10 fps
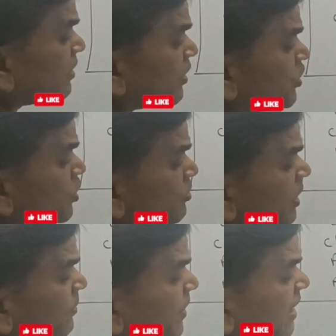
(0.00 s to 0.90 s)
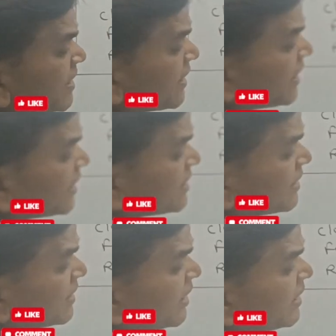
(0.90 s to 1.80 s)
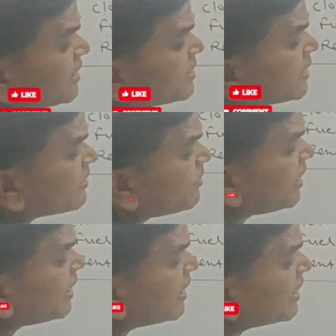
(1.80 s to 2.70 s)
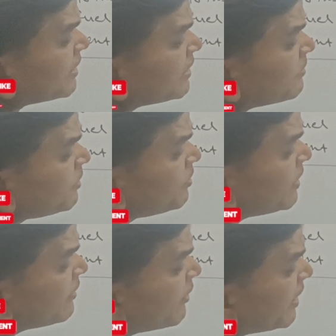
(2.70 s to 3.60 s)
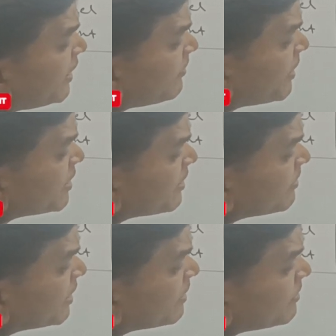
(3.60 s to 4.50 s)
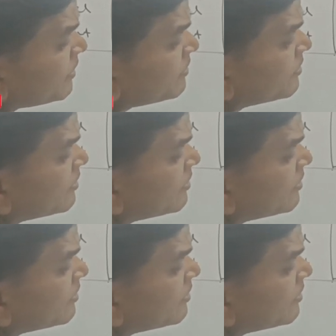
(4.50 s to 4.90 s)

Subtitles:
consumer price index, that is sigma RW divided by sigma W.